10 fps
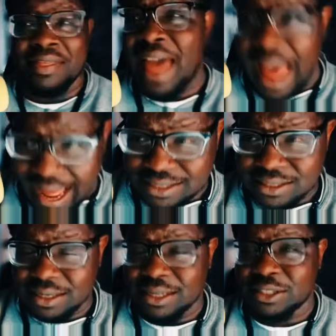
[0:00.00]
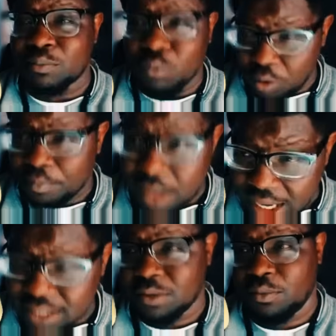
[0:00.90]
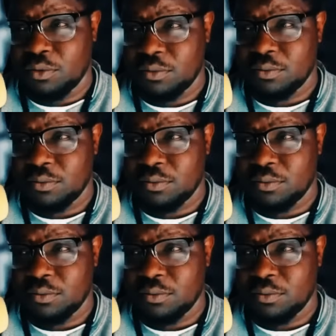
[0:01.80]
That is more plausible